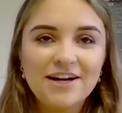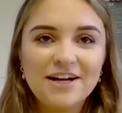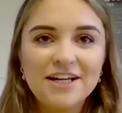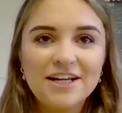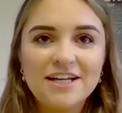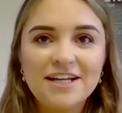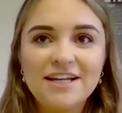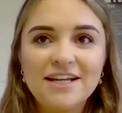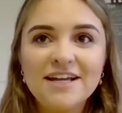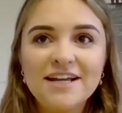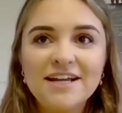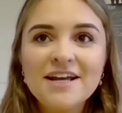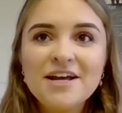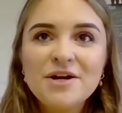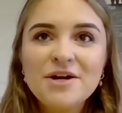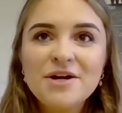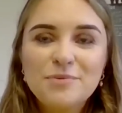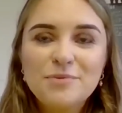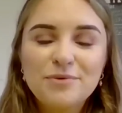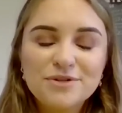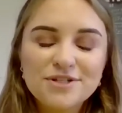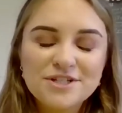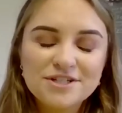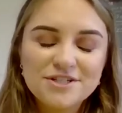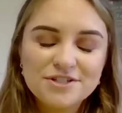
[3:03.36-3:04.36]
I
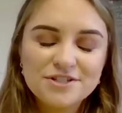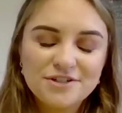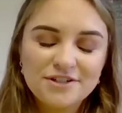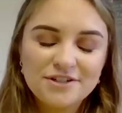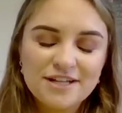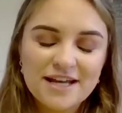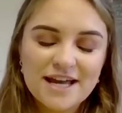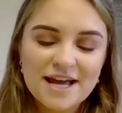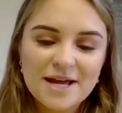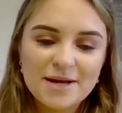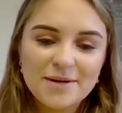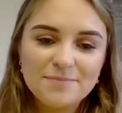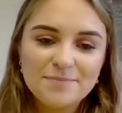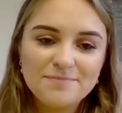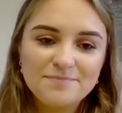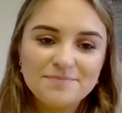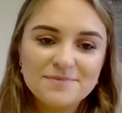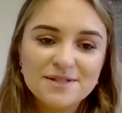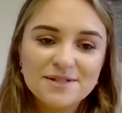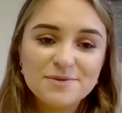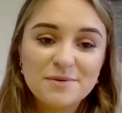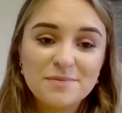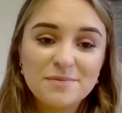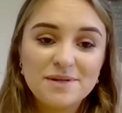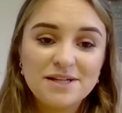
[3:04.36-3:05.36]
would have done
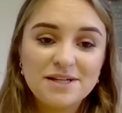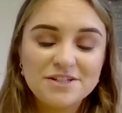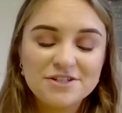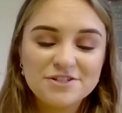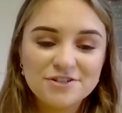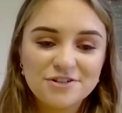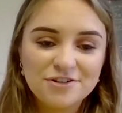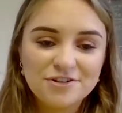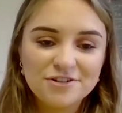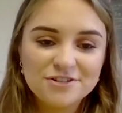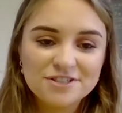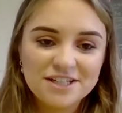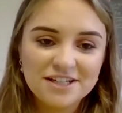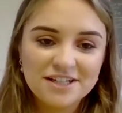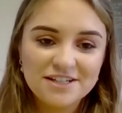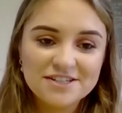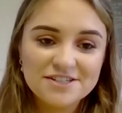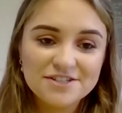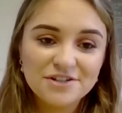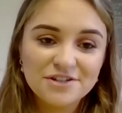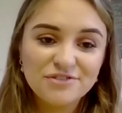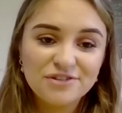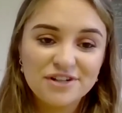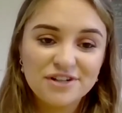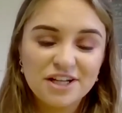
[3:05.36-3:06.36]
swimming instructing and
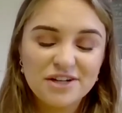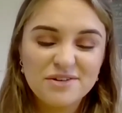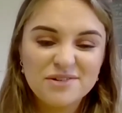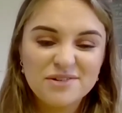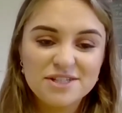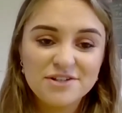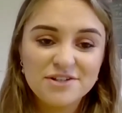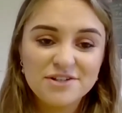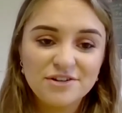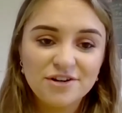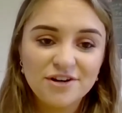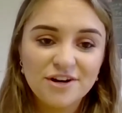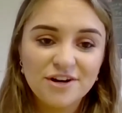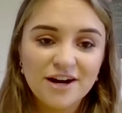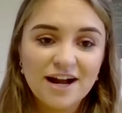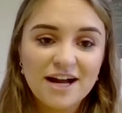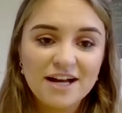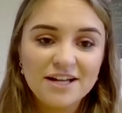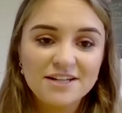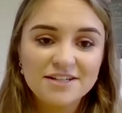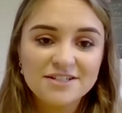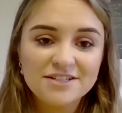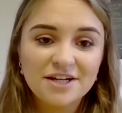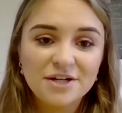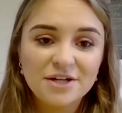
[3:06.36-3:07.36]
stuff when I was younger,
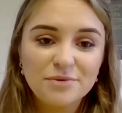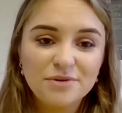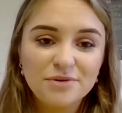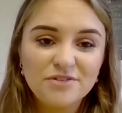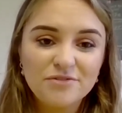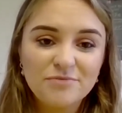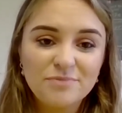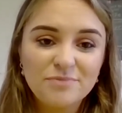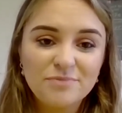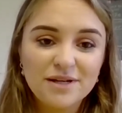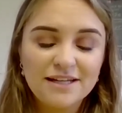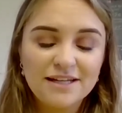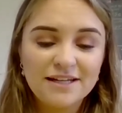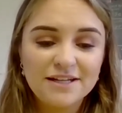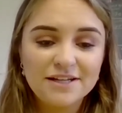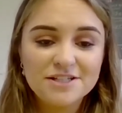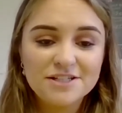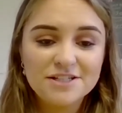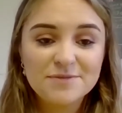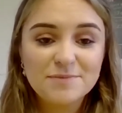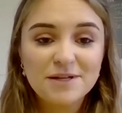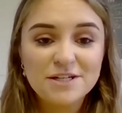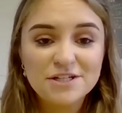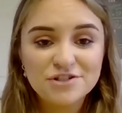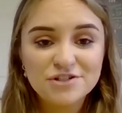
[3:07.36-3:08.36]
and I would have been a
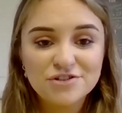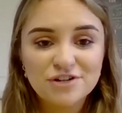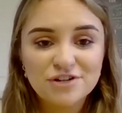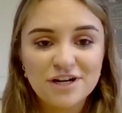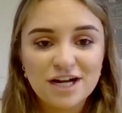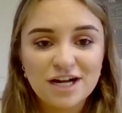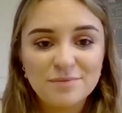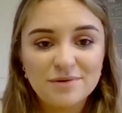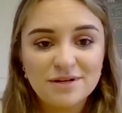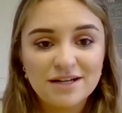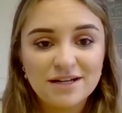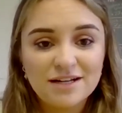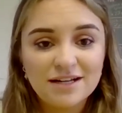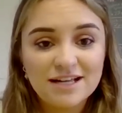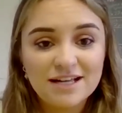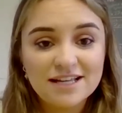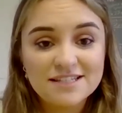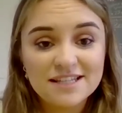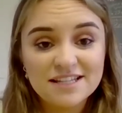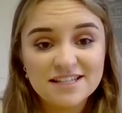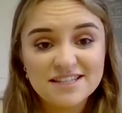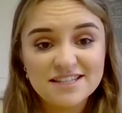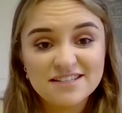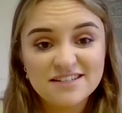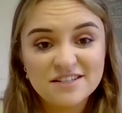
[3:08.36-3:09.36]
speech and drama
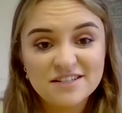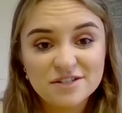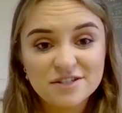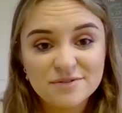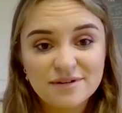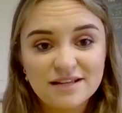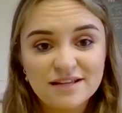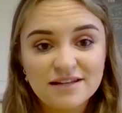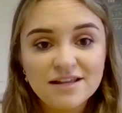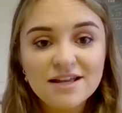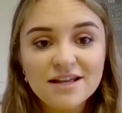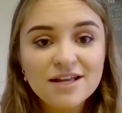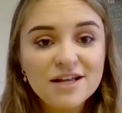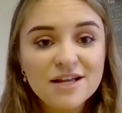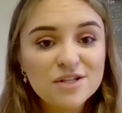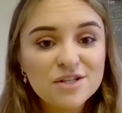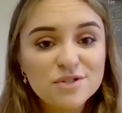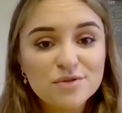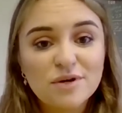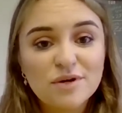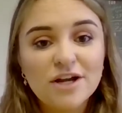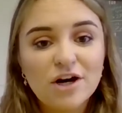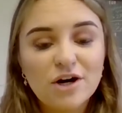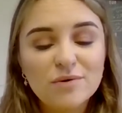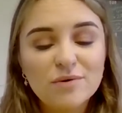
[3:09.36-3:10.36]
assistant as well.
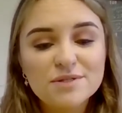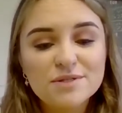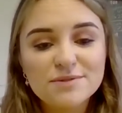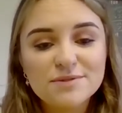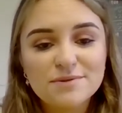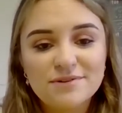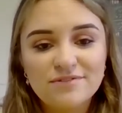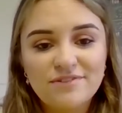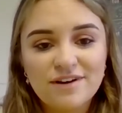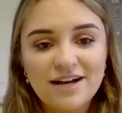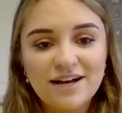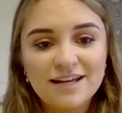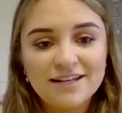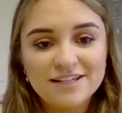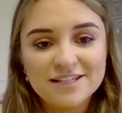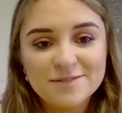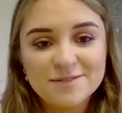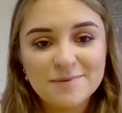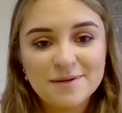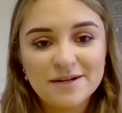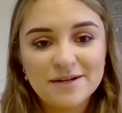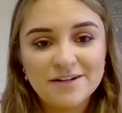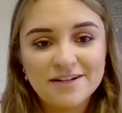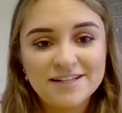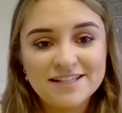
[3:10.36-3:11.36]
So I always would have had
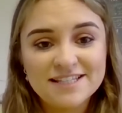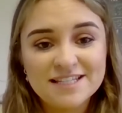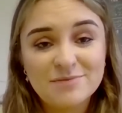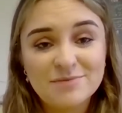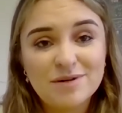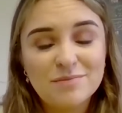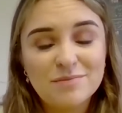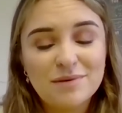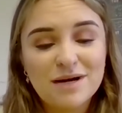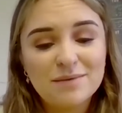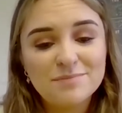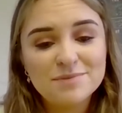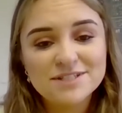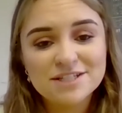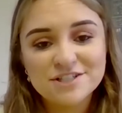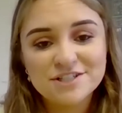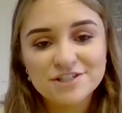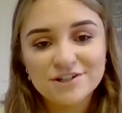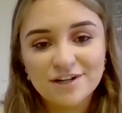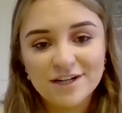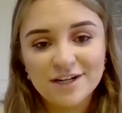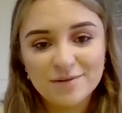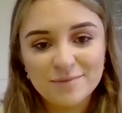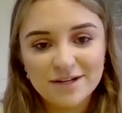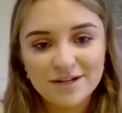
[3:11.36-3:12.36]
experience, and my mom is a
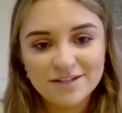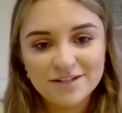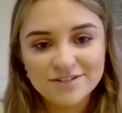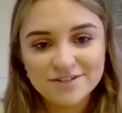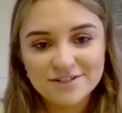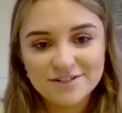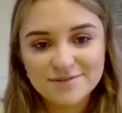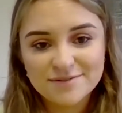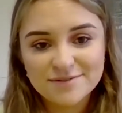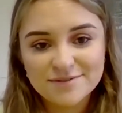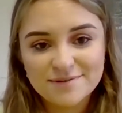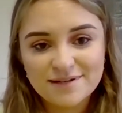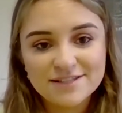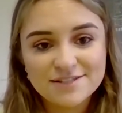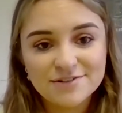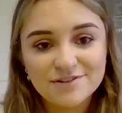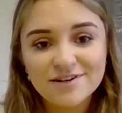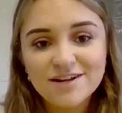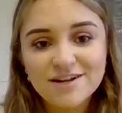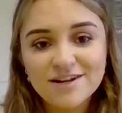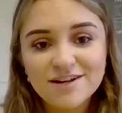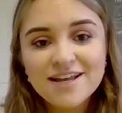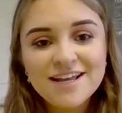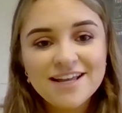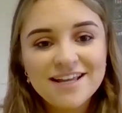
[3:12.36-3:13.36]
childminder as well.
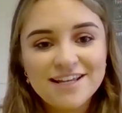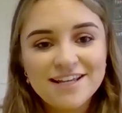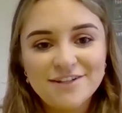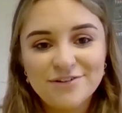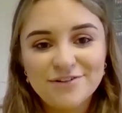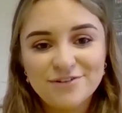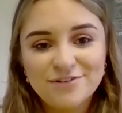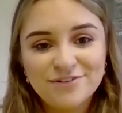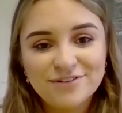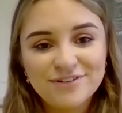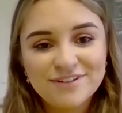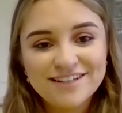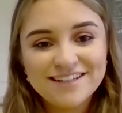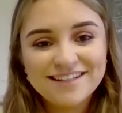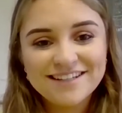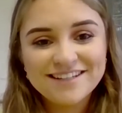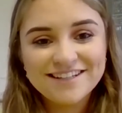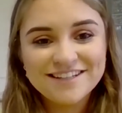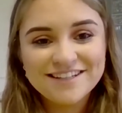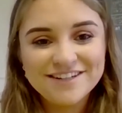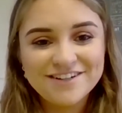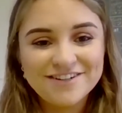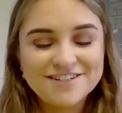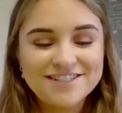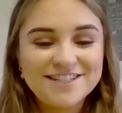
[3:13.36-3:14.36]
So, you know,
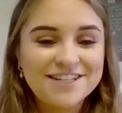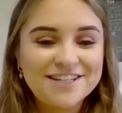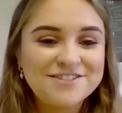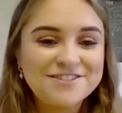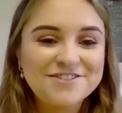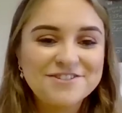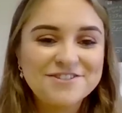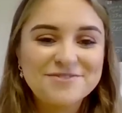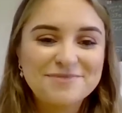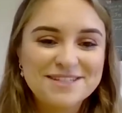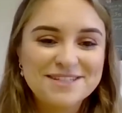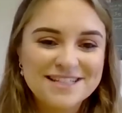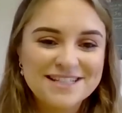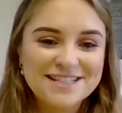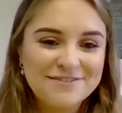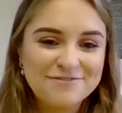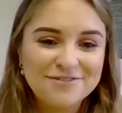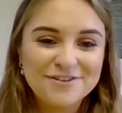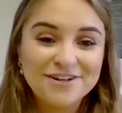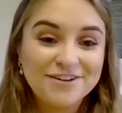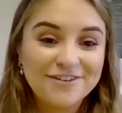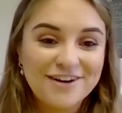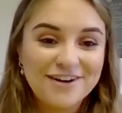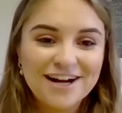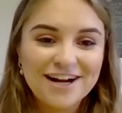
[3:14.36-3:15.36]
your sitting room was
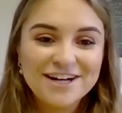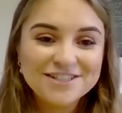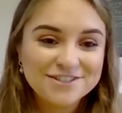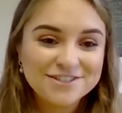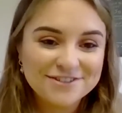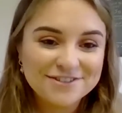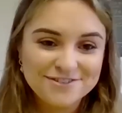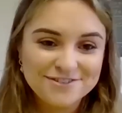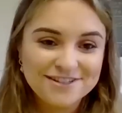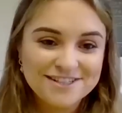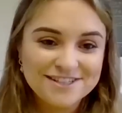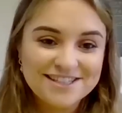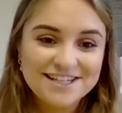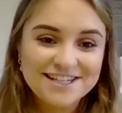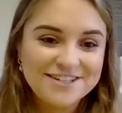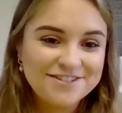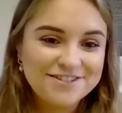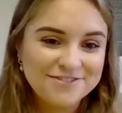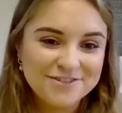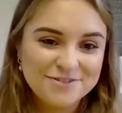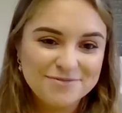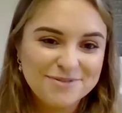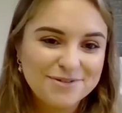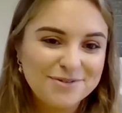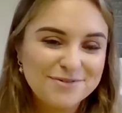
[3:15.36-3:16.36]
never your actual sitting
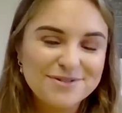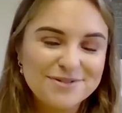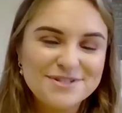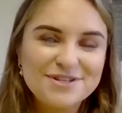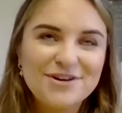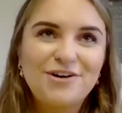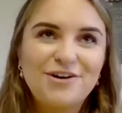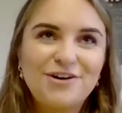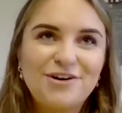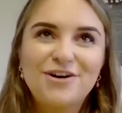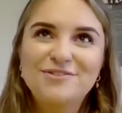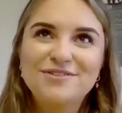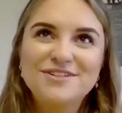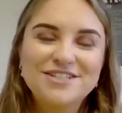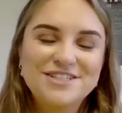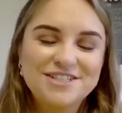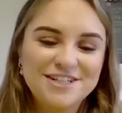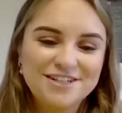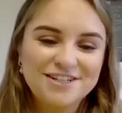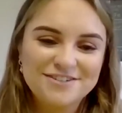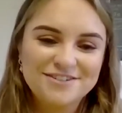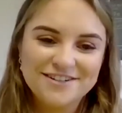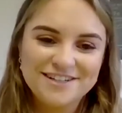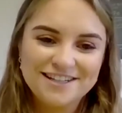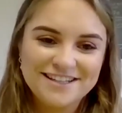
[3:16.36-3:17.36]
room. There was always
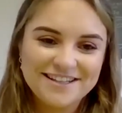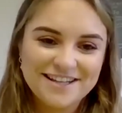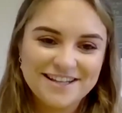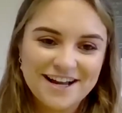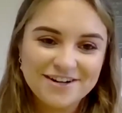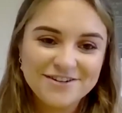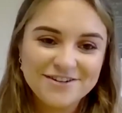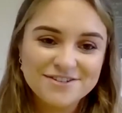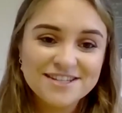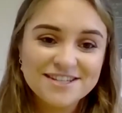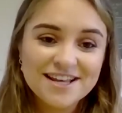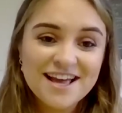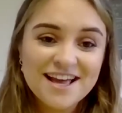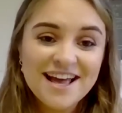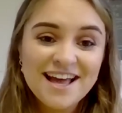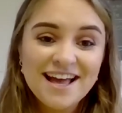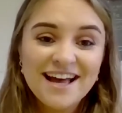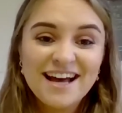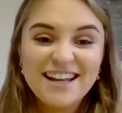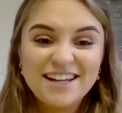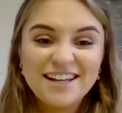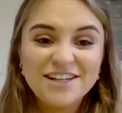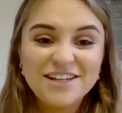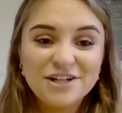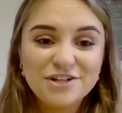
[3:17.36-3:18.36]
children in the house.
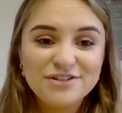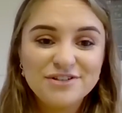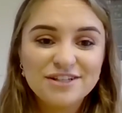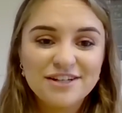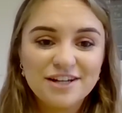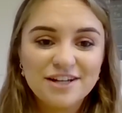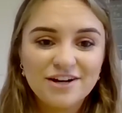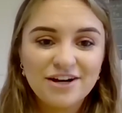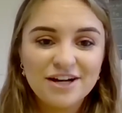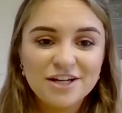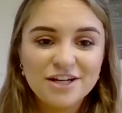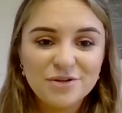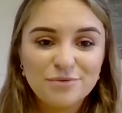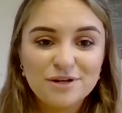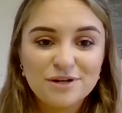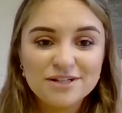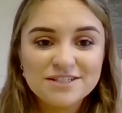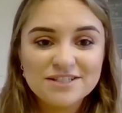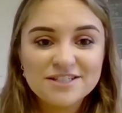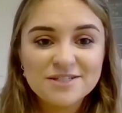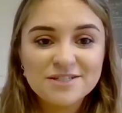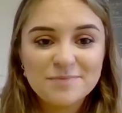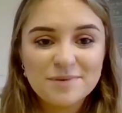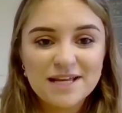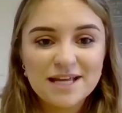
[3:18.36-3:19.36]
And I knew that I kind of
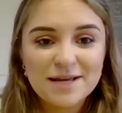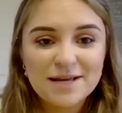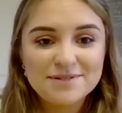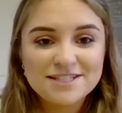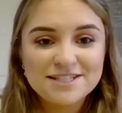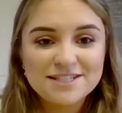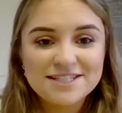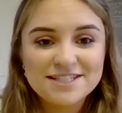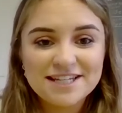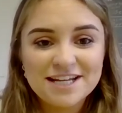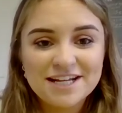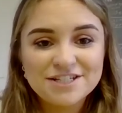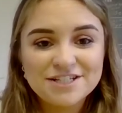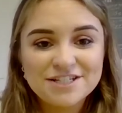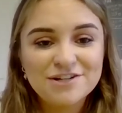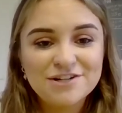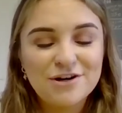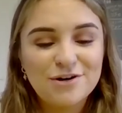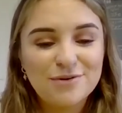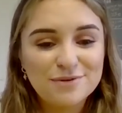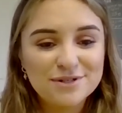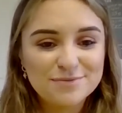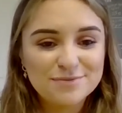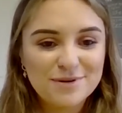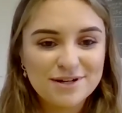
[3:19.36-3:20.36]
wanted to be able to teach and
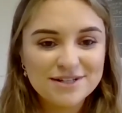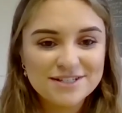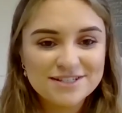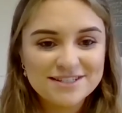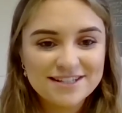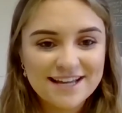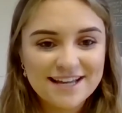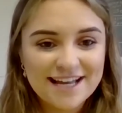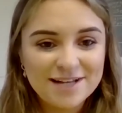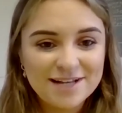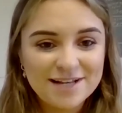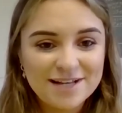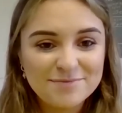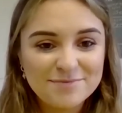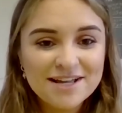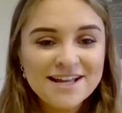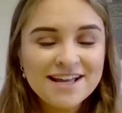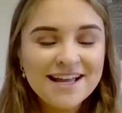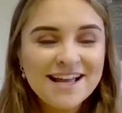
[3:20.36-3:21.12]
always wanted to help.